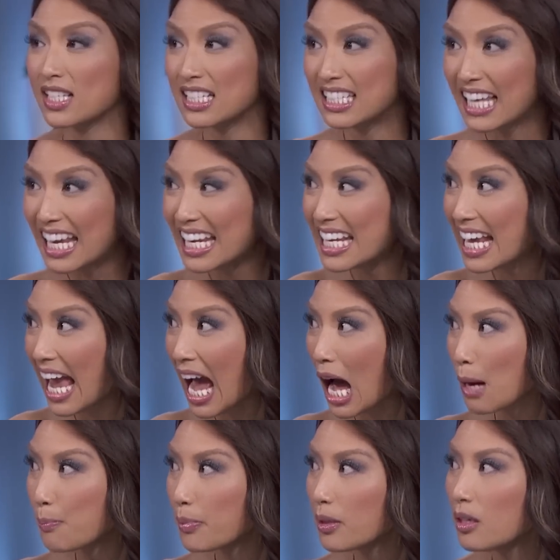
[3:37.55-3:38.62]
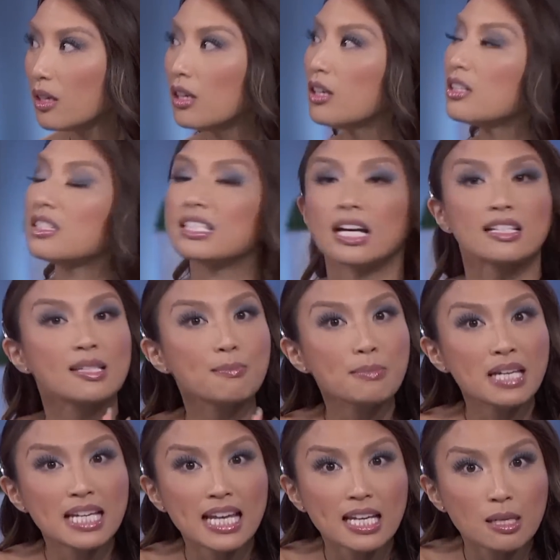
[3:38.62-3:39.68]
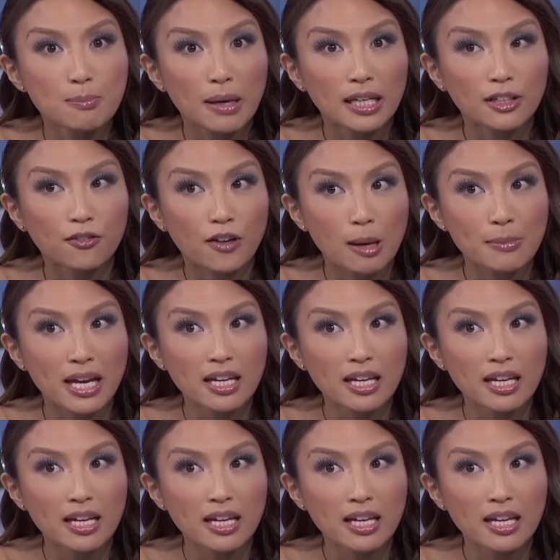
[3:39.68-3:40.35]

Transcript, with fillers: a dating app, doesn't meet anybody oh, from